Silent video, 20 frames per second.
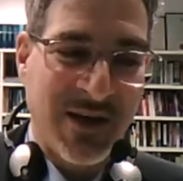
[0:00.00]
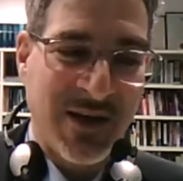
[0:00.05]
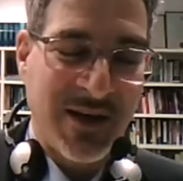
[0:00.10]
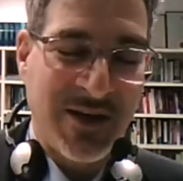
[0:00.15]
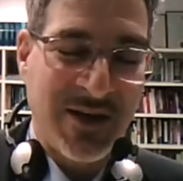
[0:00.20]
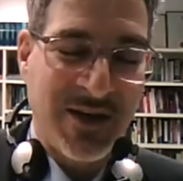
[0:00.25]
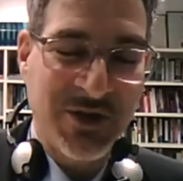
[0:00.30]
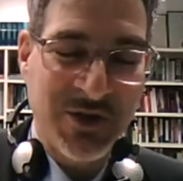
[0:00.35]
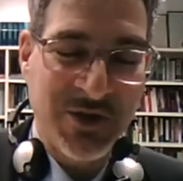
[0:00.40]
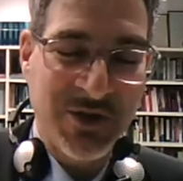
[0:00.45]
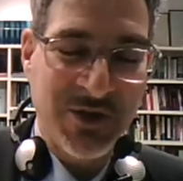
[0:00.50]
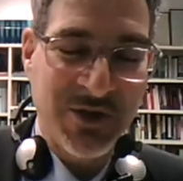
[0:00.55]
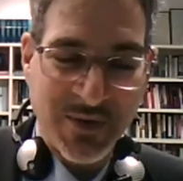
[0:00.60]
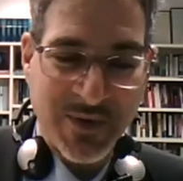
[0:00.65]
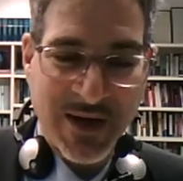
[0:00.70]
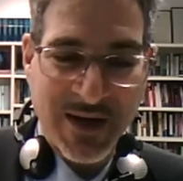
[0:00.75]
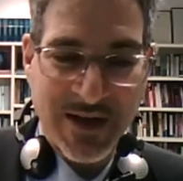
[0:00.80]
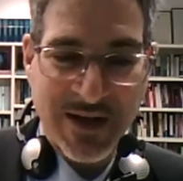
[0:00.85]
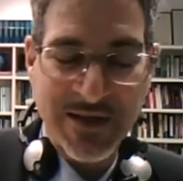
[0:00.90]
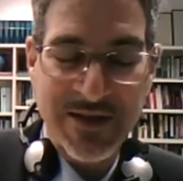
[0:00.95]

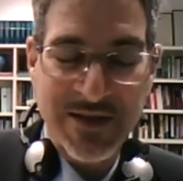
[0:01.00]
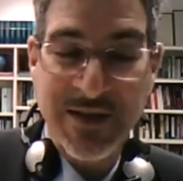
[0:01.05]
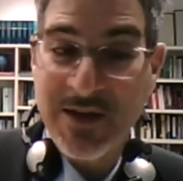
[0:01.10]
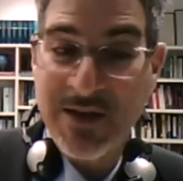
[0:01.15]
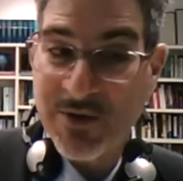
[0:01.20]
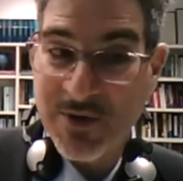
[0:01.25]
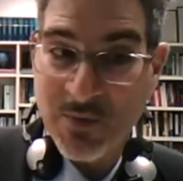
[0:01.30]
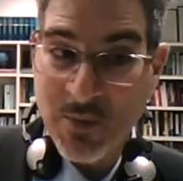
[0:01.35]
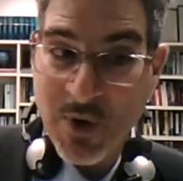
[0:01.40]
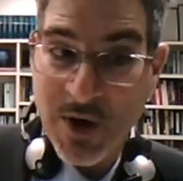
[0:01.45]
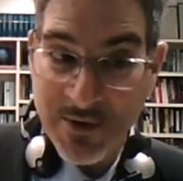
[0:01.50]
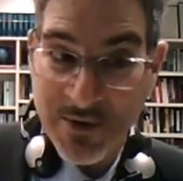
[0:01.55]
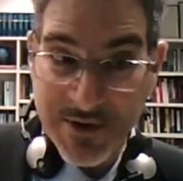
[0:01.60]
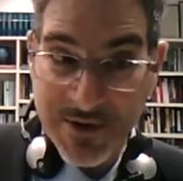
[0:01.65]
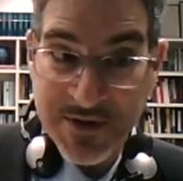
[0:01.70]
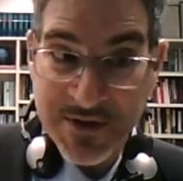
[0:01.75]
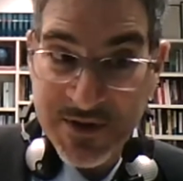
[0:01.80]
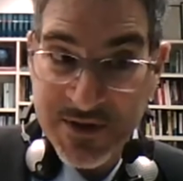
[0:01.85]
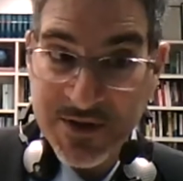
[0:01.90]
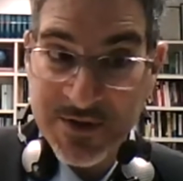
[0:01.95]
issue secret
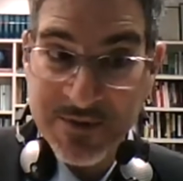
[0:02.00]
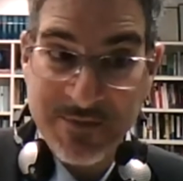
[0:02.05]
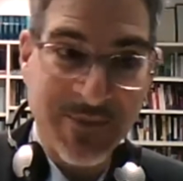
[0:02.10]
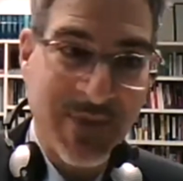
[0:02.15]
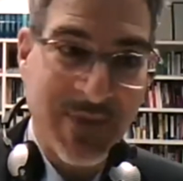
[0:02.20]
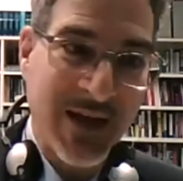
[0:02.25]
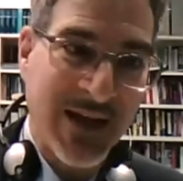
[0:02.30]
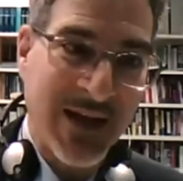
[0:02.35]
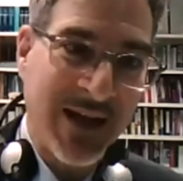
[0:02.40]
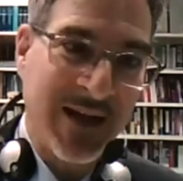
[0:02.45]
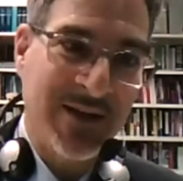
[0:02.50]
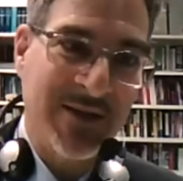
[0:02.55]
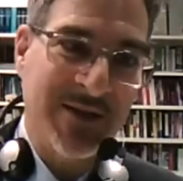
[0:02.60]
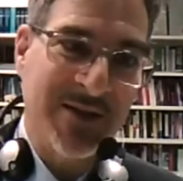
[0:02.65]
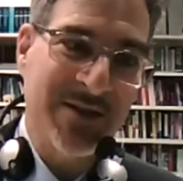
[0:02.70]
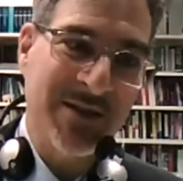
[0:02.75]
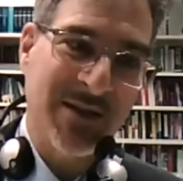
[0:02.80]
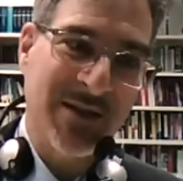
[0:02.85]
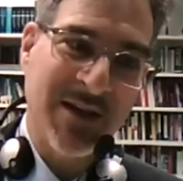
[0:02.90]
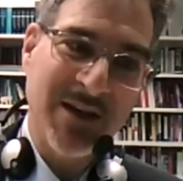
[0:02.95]
warrants,
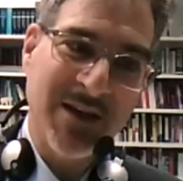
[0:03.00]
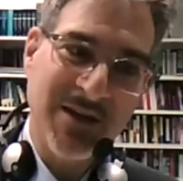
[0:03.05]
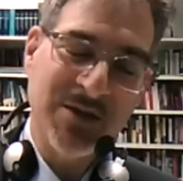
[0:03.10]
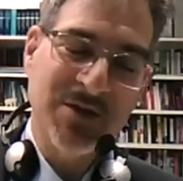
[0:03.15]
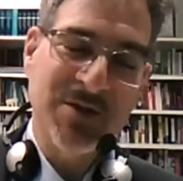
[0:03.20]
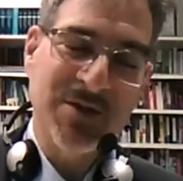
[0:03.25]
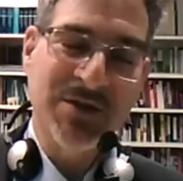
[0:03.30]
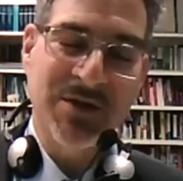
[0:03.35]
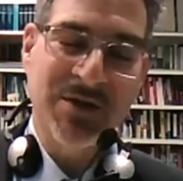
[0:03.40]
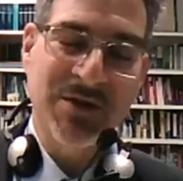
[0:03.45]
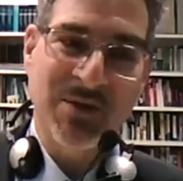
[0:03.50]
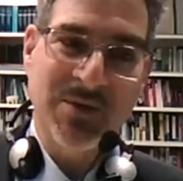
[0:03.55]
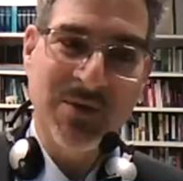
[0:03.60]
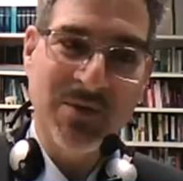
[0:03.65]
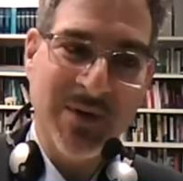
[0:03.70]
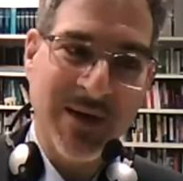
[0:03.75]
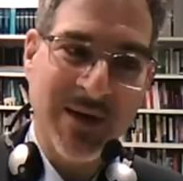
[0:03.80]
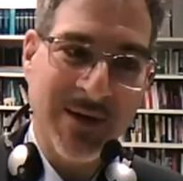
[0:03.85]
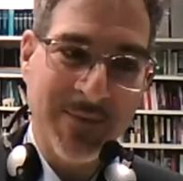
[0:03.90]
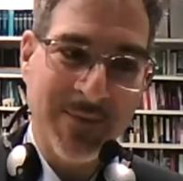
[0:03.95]
and
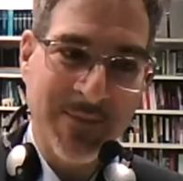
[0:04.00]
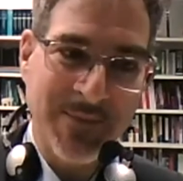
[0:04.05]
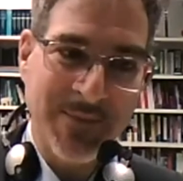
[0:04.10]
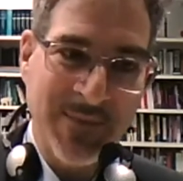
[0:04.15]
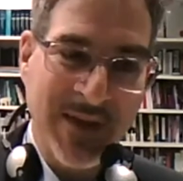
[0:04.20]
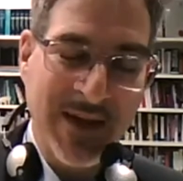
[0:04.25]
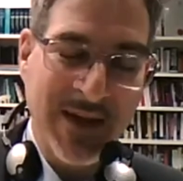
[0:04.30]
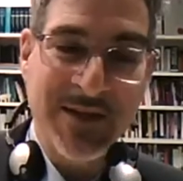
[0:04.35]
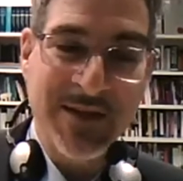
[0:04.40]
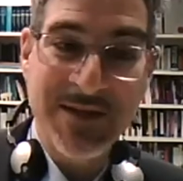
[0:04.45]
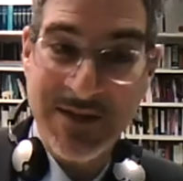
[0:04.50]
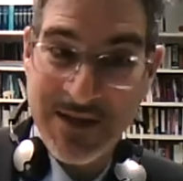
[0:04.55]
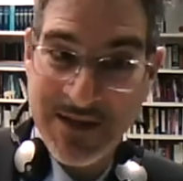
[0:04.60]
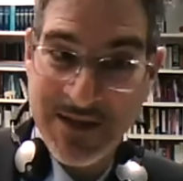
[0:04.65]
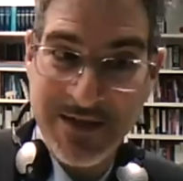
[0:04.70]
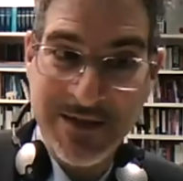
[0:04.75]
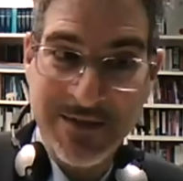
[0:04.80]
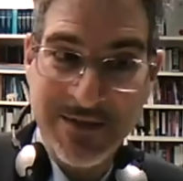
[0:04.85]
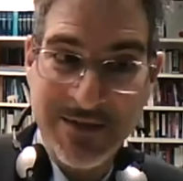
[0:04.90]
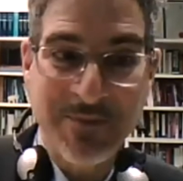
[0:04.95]
to
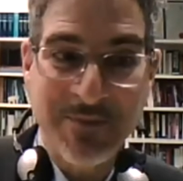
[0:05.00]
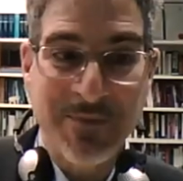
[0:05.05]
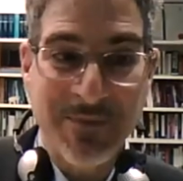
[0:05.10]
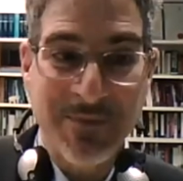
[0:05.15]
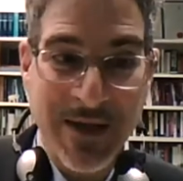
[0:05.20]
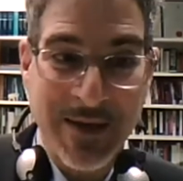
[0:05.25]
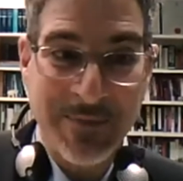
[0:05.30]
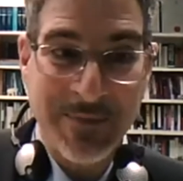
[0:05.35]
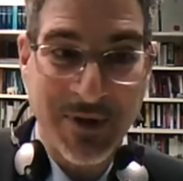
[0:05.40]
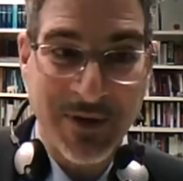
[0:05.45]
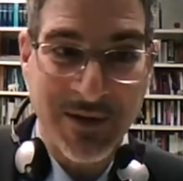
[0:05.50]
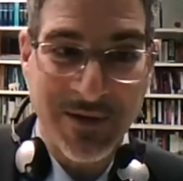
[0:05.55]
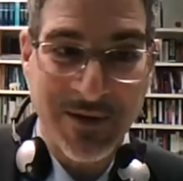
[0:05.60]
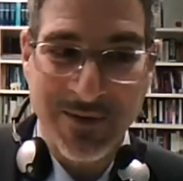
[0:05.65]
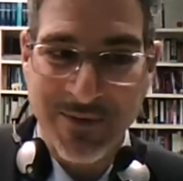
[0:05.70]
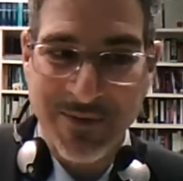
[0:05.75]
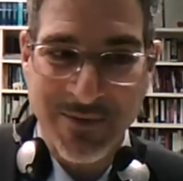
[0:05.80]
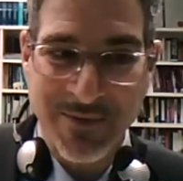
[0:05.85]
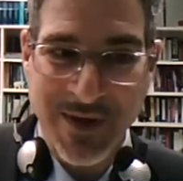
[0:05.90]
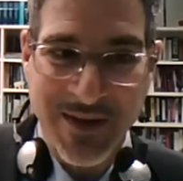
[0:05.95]
seize
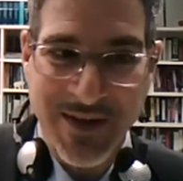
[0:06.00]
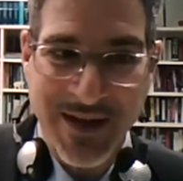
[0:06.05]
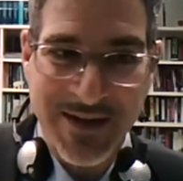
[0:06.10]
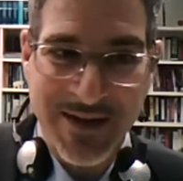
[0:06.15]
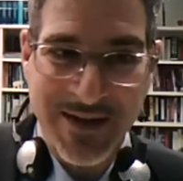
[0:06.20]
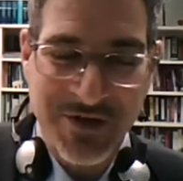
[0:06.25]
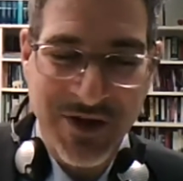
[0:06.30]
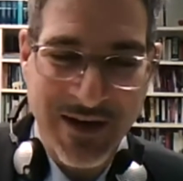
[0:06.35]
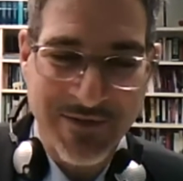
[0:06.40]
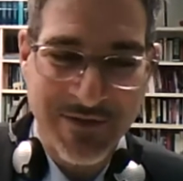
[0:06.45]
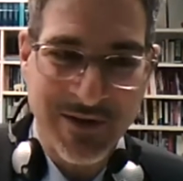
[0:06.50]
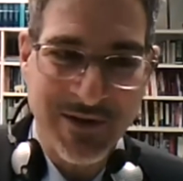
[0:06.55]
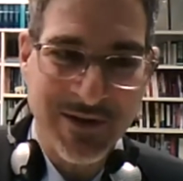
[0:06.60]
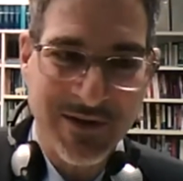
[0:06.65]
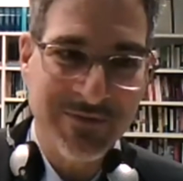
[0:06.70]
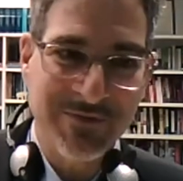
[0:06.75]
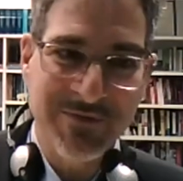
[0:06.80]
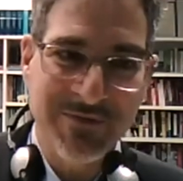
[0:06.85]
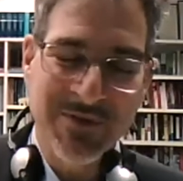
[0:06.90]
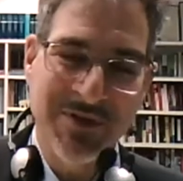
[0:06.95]
people when they
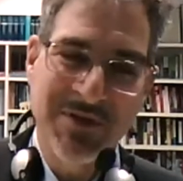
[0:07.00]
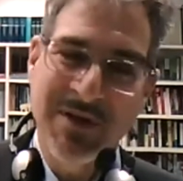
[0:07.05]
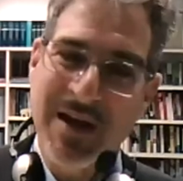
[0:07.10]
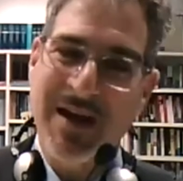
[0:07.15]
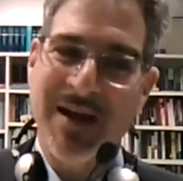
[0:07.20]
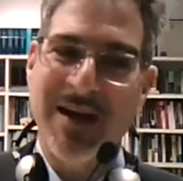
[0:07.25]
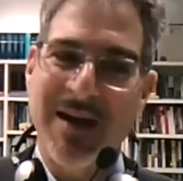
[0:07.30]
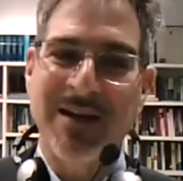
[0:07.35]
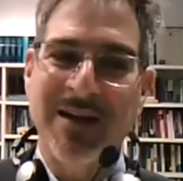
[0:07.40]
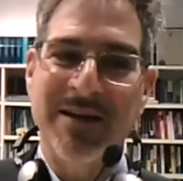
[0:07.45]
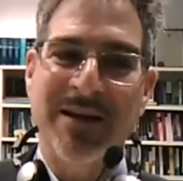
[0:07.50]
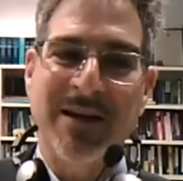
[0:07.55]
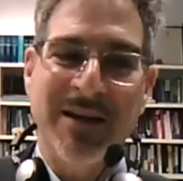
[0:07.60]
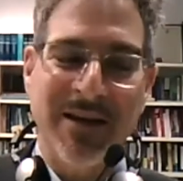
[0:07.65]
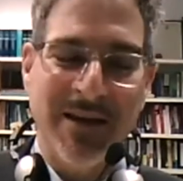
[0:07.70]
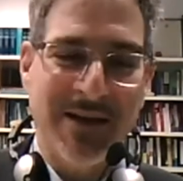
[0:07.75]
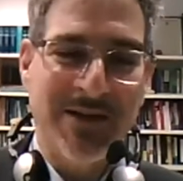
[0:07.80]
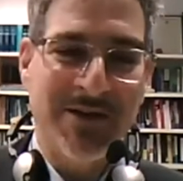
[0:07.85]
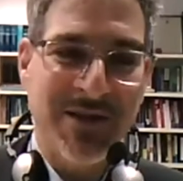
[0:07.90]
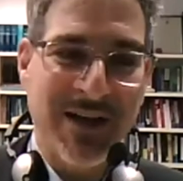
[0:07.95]
travel
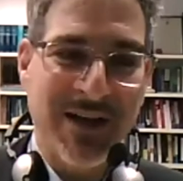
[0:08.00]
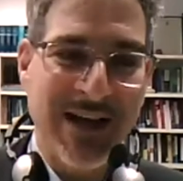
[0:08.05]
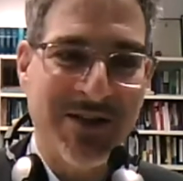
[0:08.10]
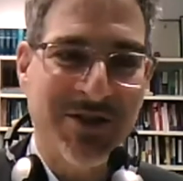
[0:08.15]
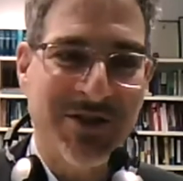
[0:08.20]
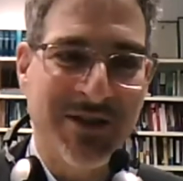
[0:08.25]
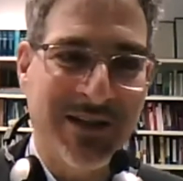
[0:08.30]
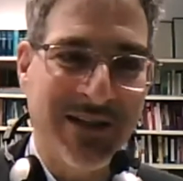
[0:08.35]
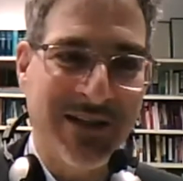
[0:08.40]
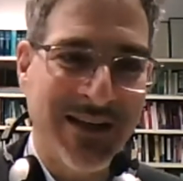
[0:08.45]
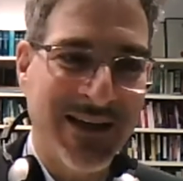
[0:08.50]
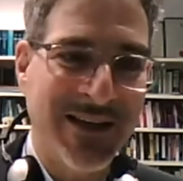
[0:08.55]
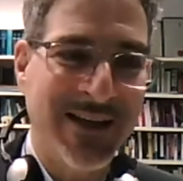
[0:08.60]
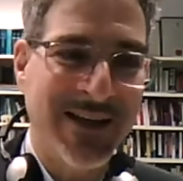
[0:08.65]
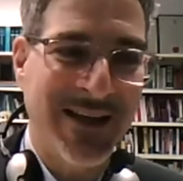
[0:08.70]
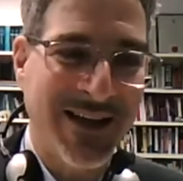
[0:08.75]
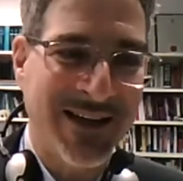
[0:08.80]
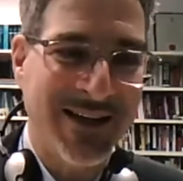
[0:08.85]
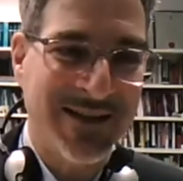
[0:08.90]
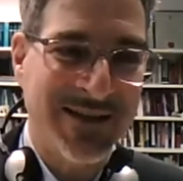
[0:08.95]
internationally
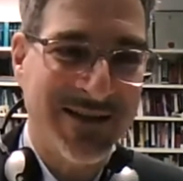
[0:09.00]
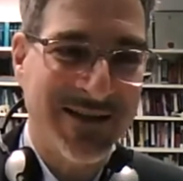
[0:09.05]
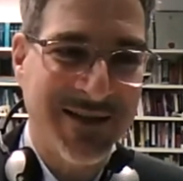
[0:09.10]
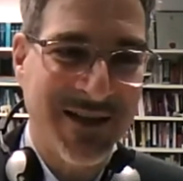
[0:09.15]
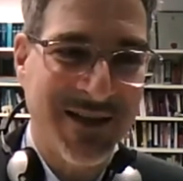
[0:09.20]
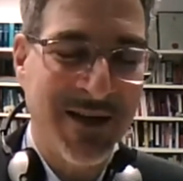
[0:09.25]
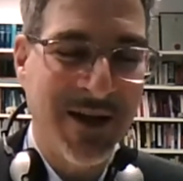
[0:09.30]
and